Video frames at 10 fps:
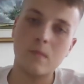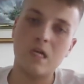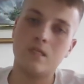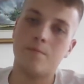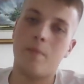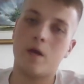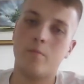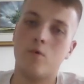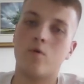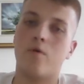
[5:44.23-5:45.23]
The
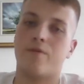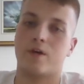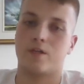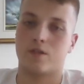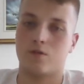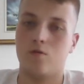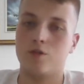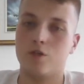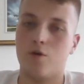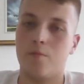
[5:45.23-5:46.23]
backbone of a
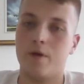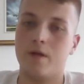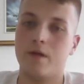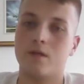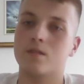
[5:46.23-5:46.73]
technology company,